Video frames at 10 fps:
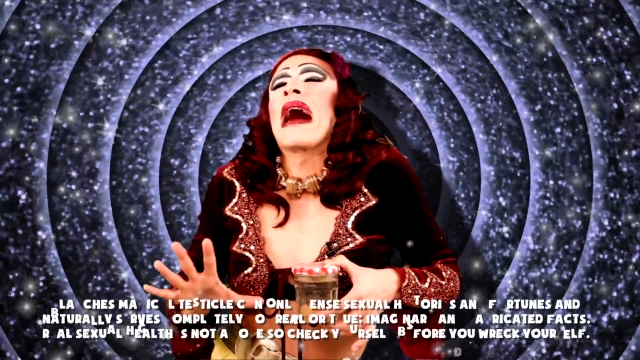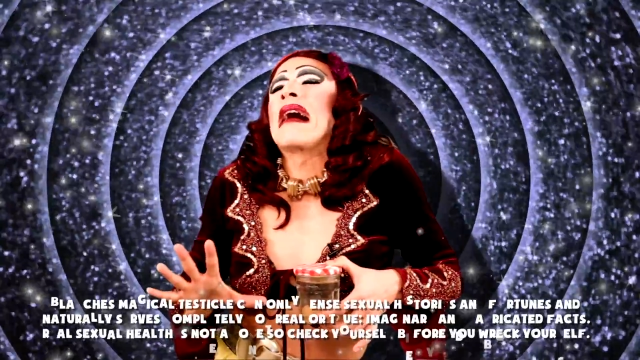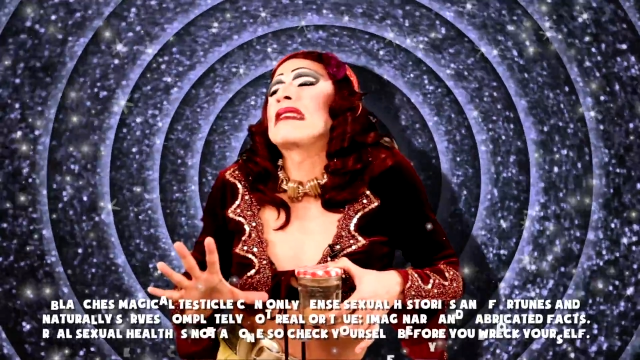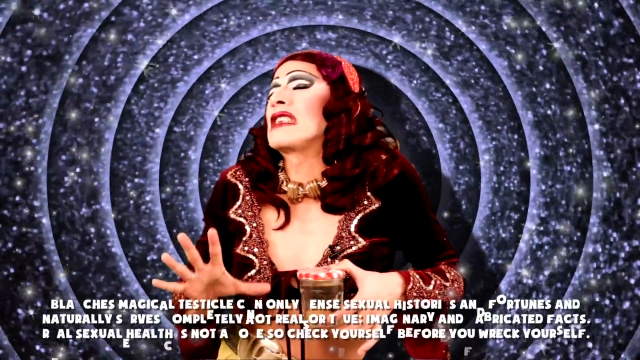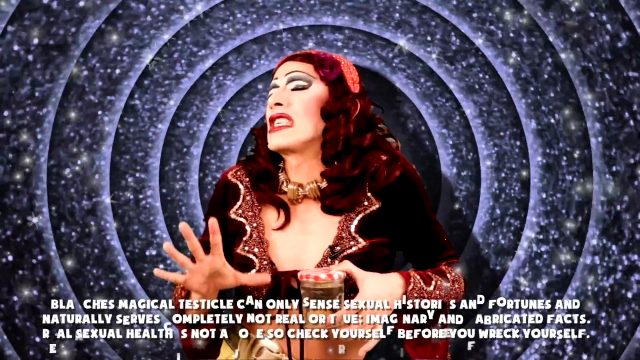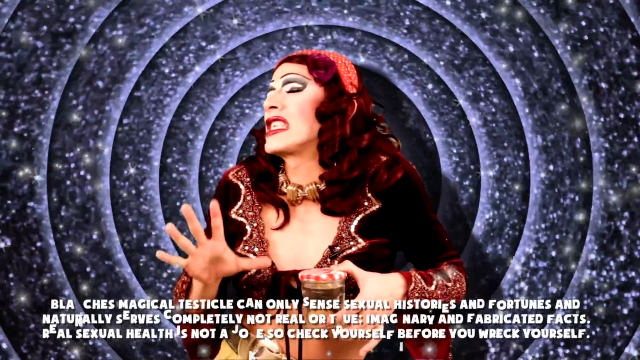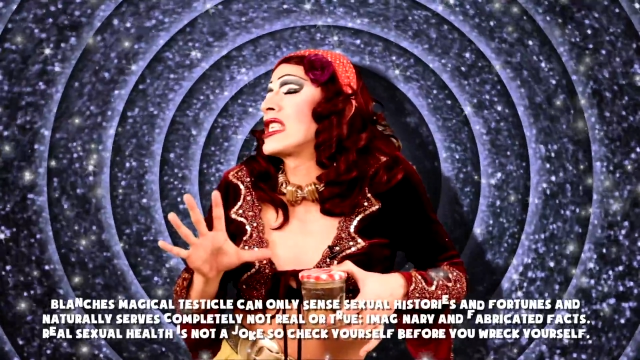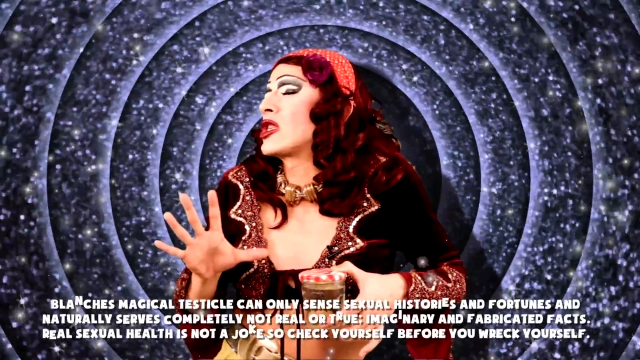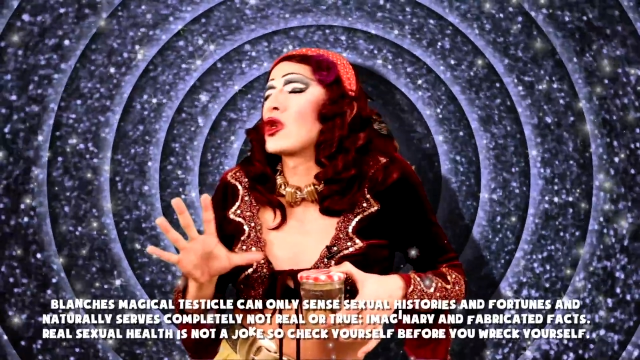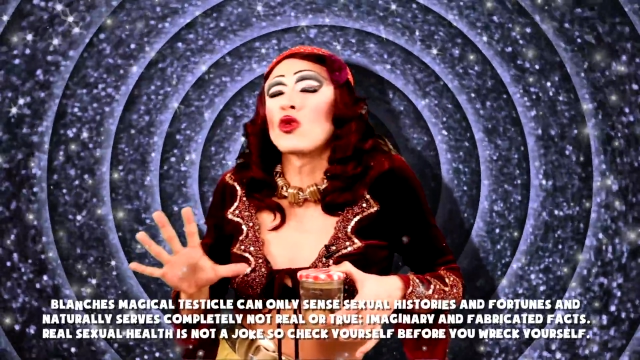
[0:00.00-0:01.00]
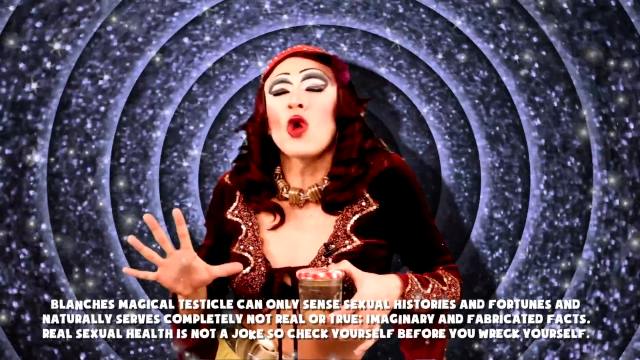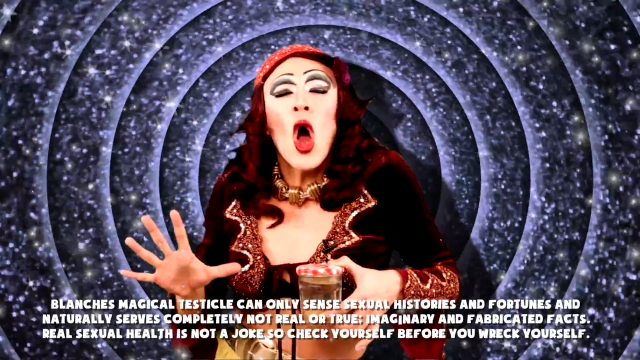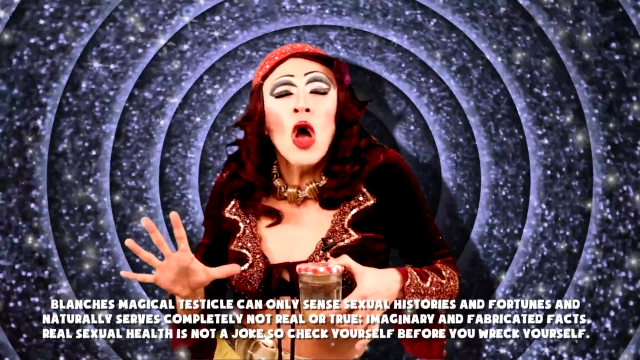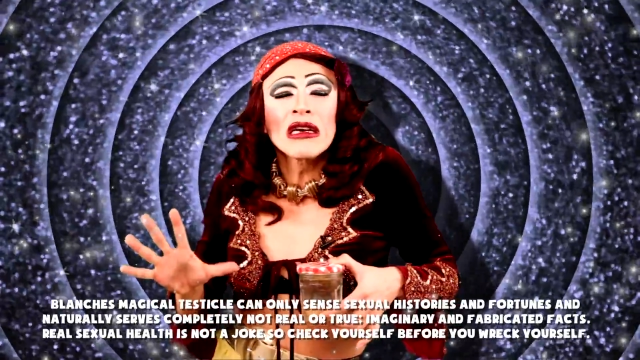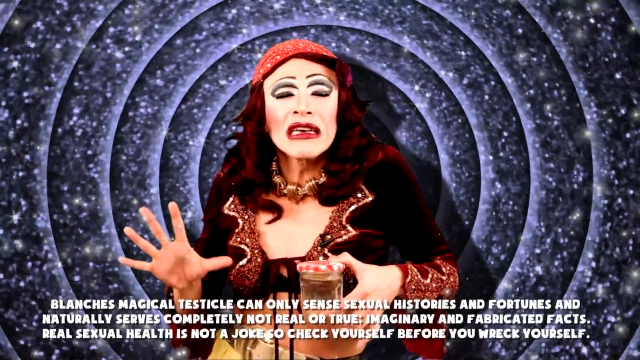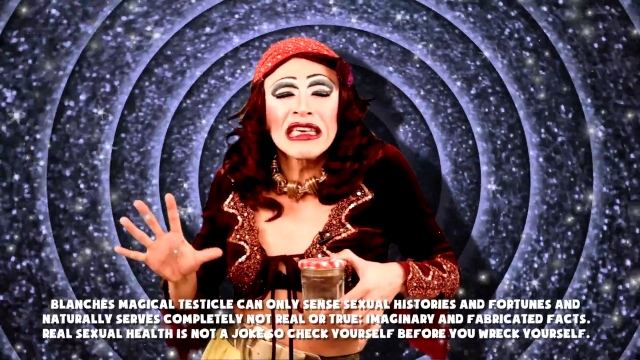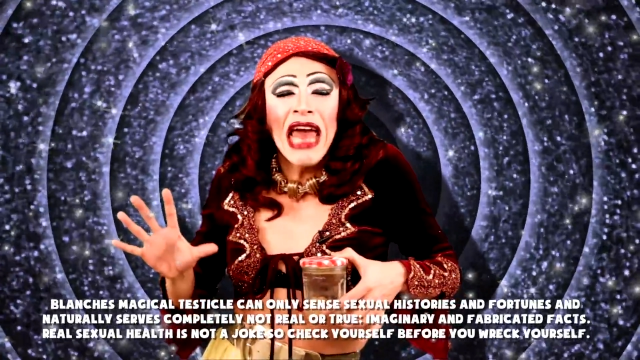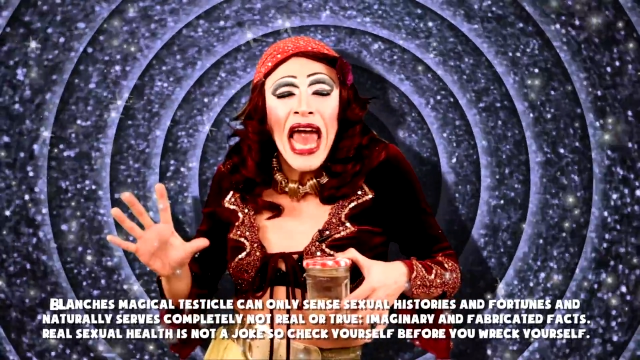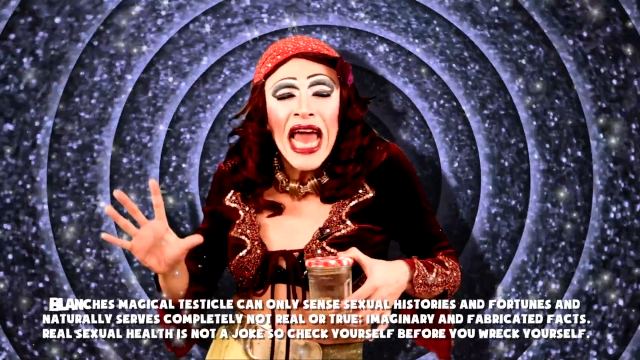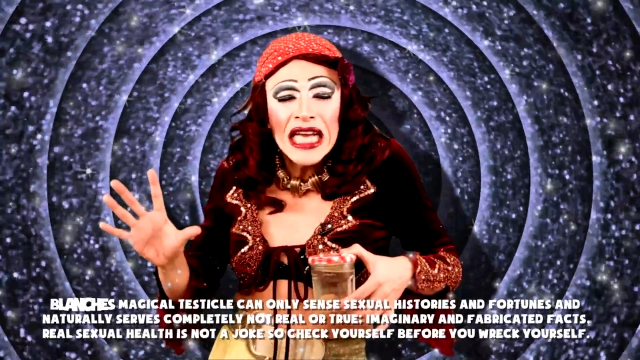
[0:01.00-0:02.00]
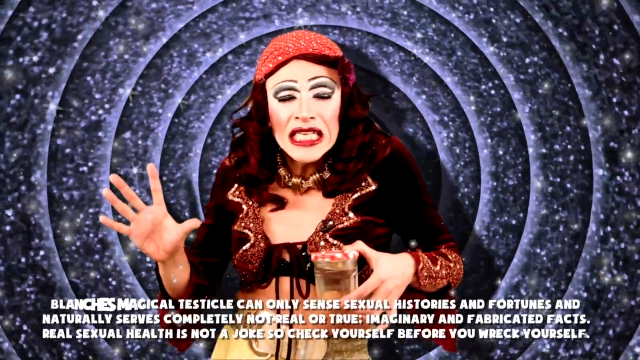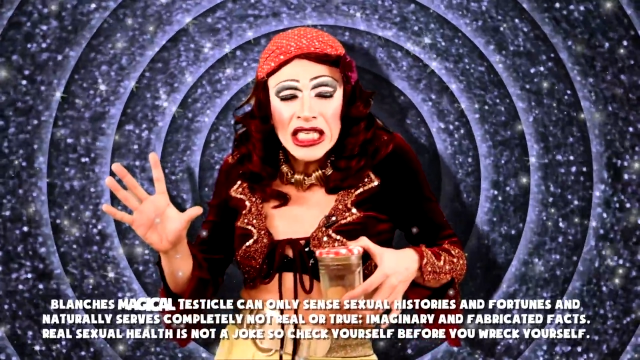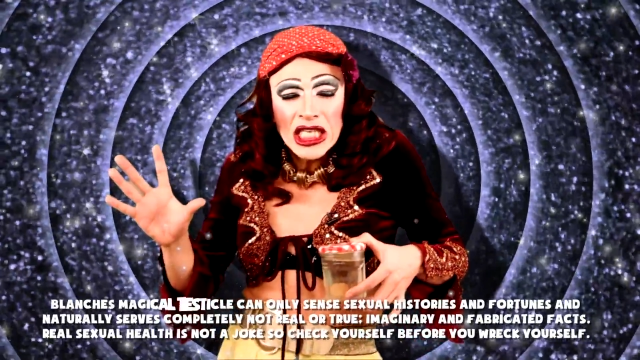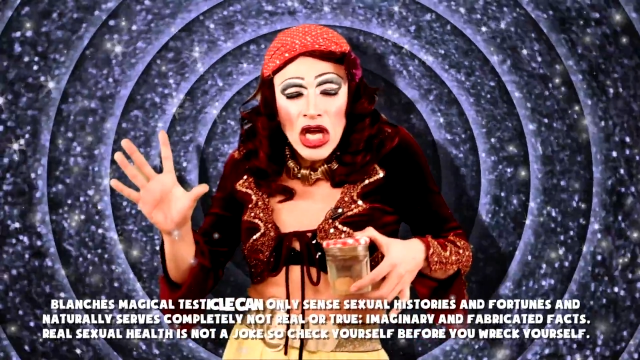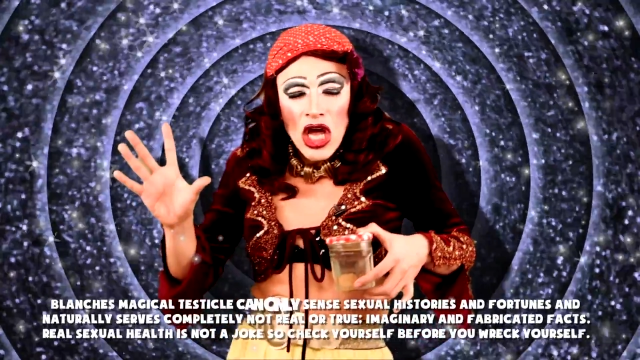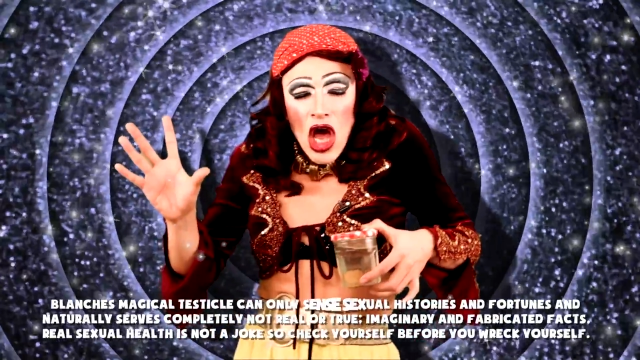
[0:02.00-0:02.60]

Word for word: a strong case